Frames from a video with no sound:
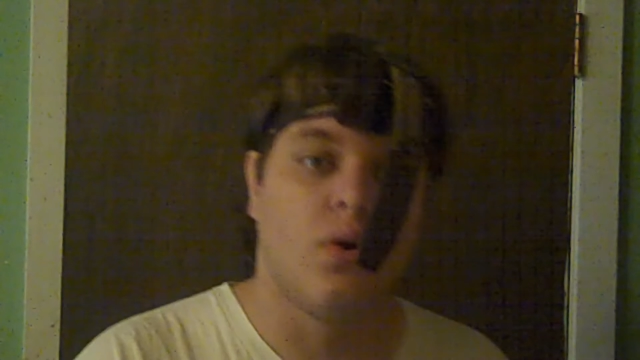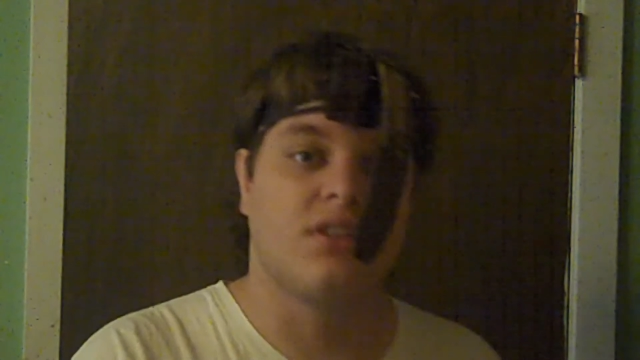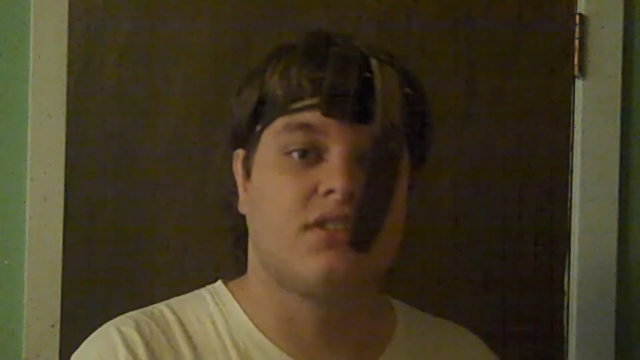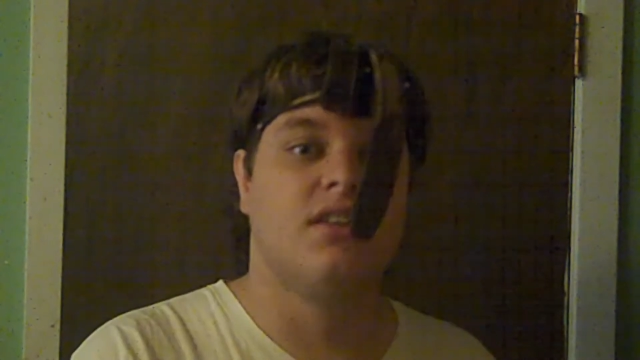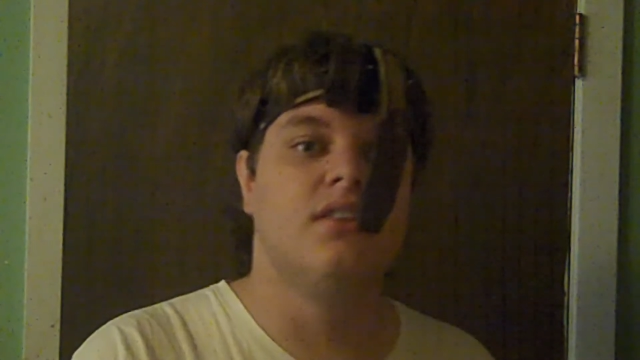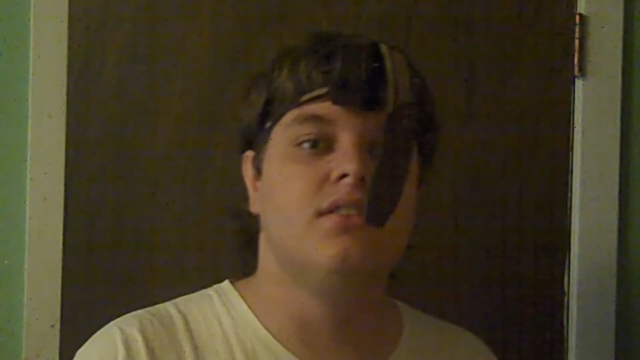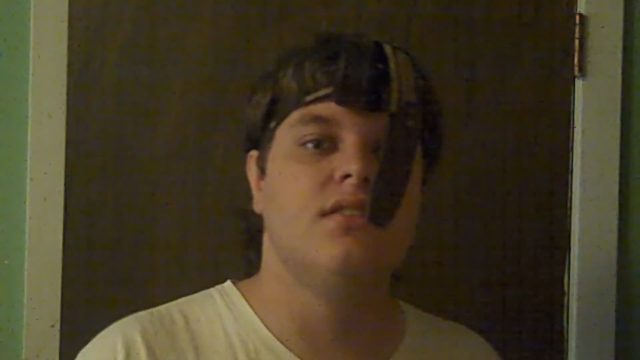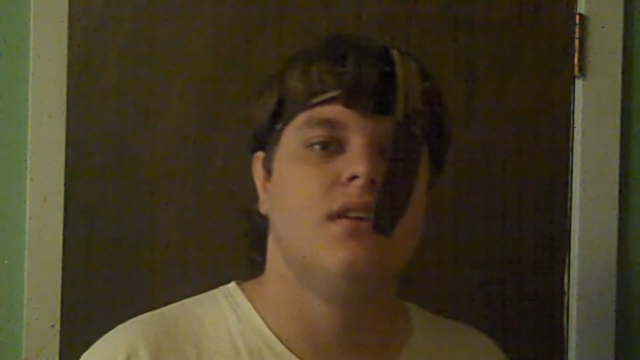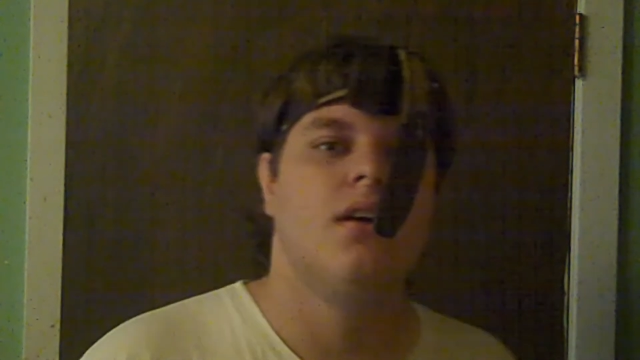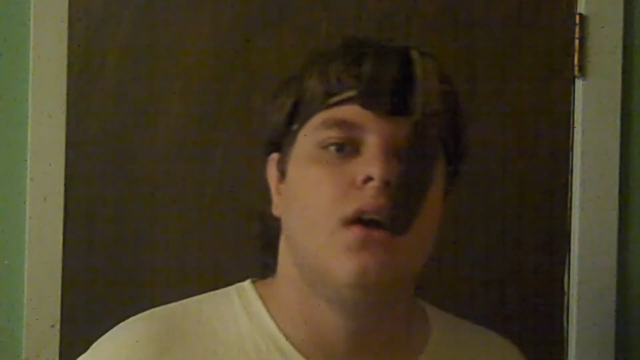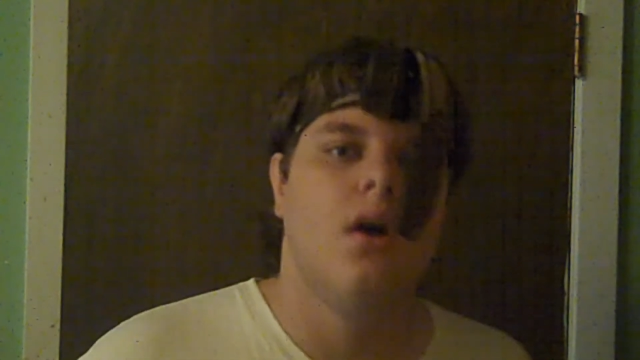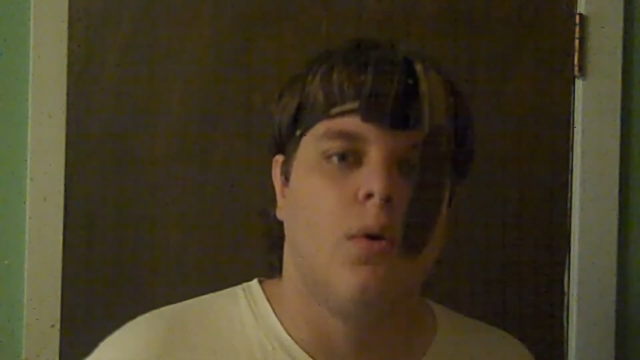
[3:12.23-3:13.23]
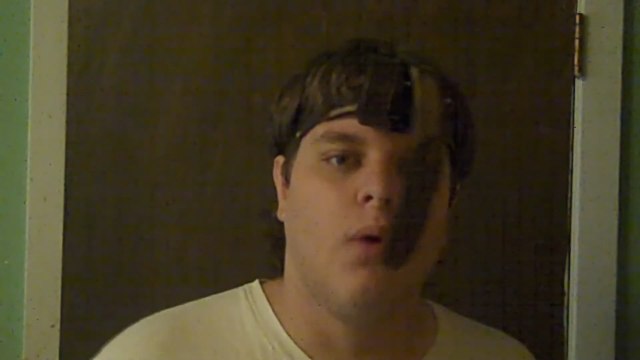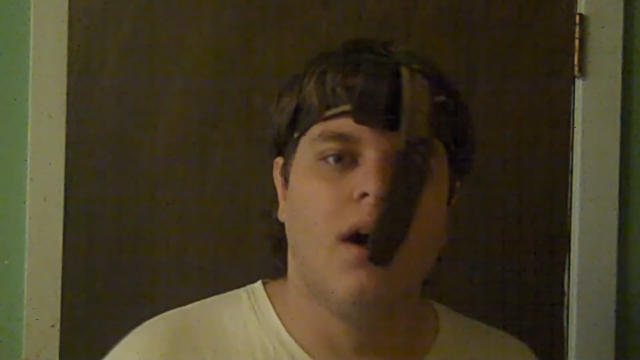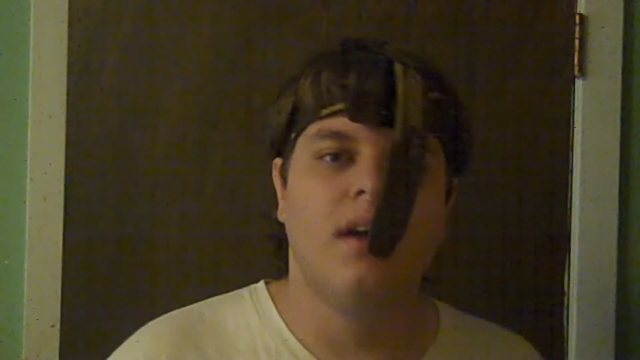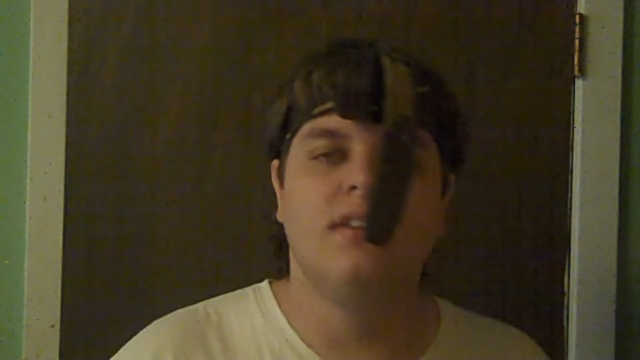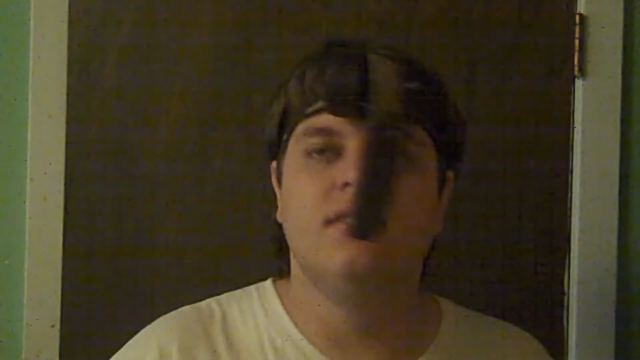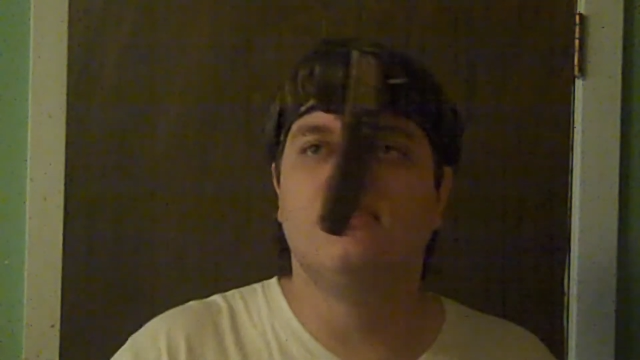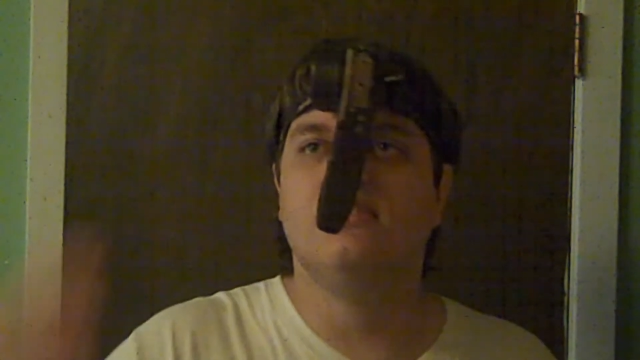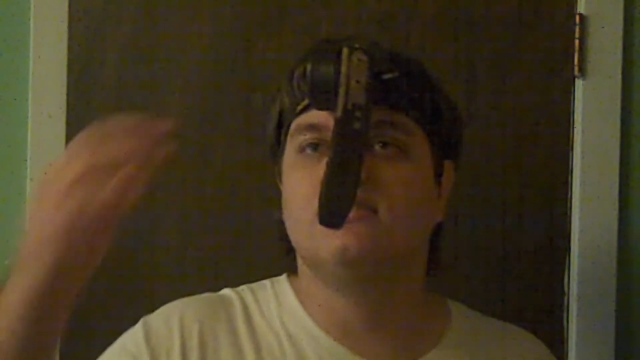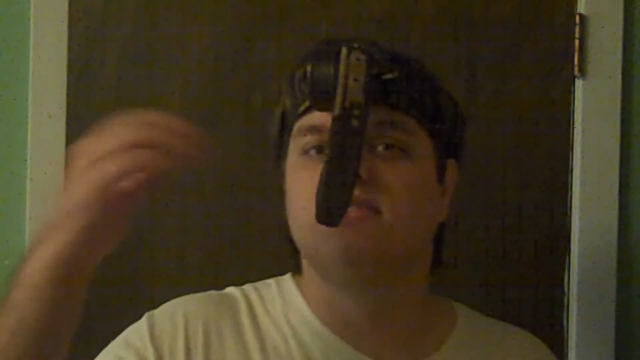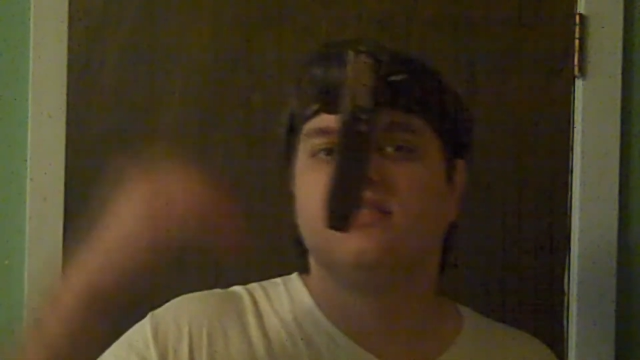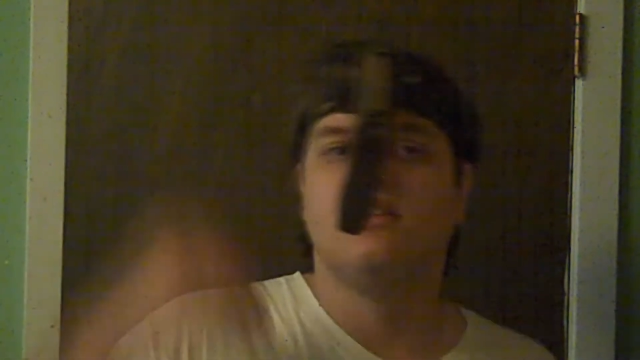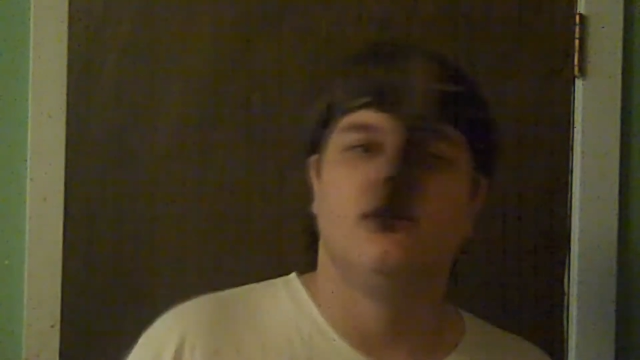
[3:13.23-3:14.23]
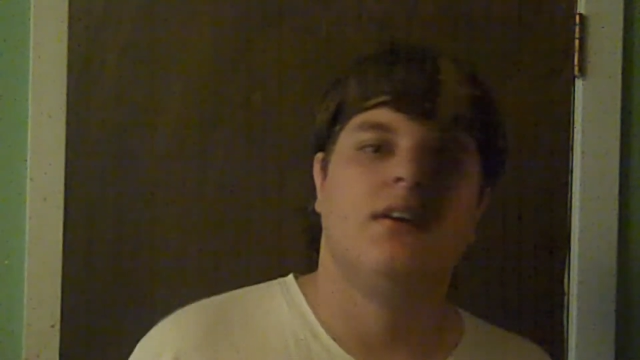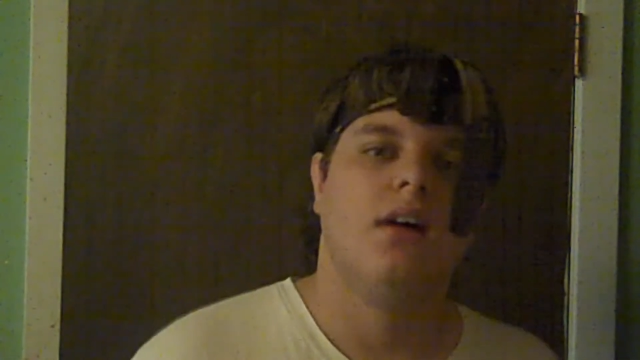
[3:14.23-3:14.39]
question was,